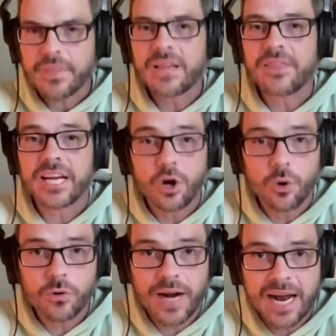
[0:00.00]
They go
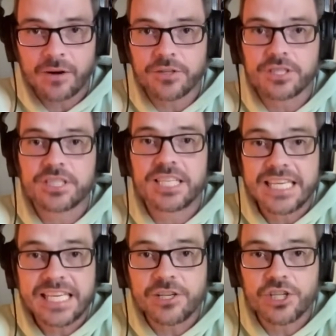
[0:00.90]
around to
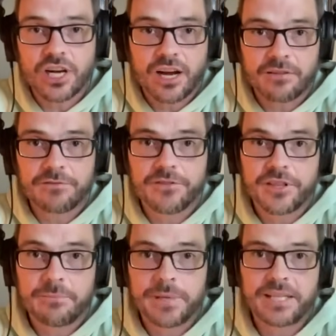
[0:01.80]
each of
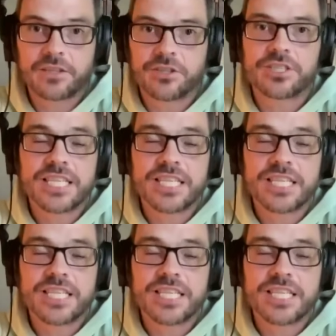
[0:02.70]
the pillars.